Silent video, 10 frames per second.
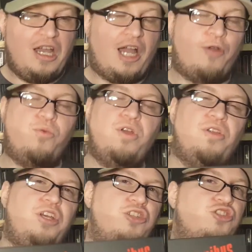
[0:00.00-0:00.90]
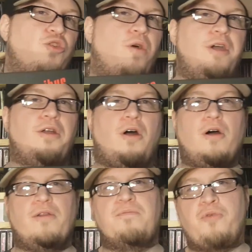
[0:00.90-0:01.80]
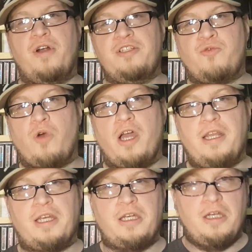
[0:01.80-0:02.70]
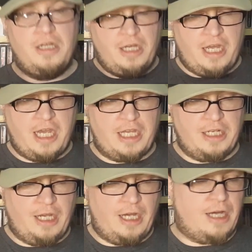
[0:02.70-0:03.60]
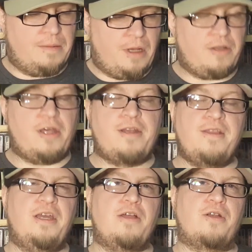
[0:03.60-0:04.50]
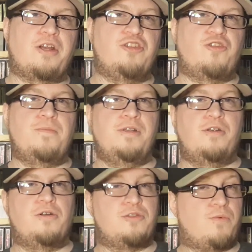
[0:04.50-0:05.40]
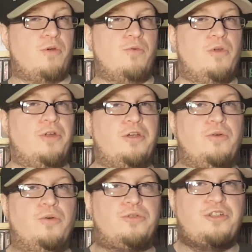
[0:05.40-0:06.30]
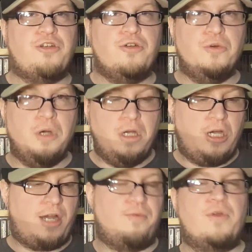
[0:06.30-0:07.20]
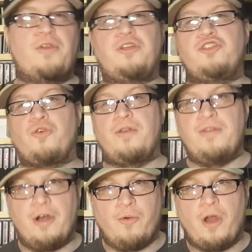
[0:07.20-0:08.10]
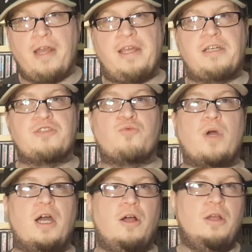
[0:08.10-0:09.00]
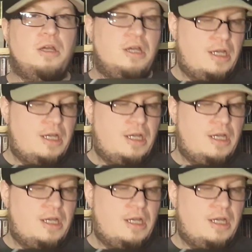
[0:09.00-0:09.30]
I really enjoyed all of Brett's writing, and a lot of the other contributors were really cool too. I really enjoyed their writing as well.